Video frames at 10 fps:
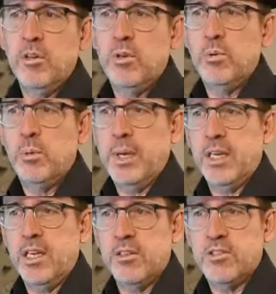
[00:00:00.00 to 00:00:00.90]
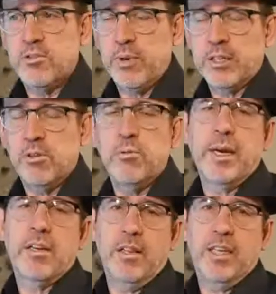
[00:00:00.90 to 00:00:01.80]
who were making stricter
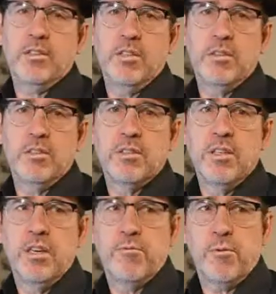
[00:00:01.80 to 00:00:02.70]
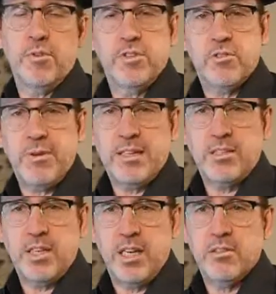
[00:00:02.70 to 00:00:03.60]
regulations for the stress
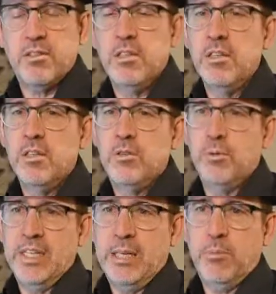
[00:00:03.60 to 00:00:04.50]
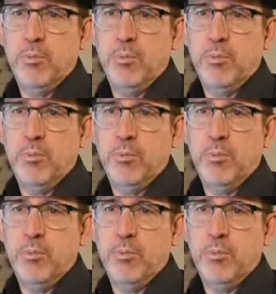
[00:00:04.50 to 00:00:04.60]
test to enable